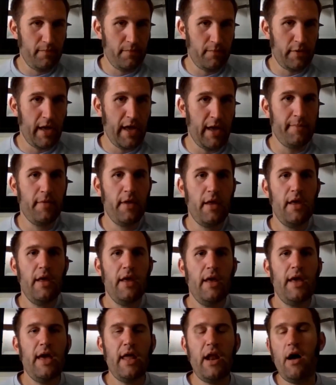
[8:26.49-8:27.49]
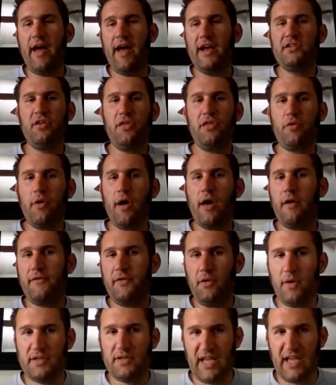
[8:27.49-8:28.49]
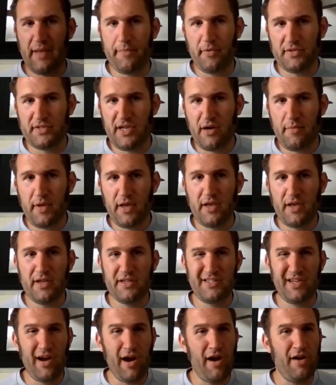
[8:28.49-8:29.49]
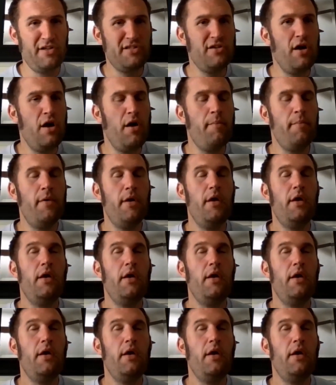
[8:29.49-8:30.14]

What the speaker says: Okay, and I'll actually throw out a few examples here because there are some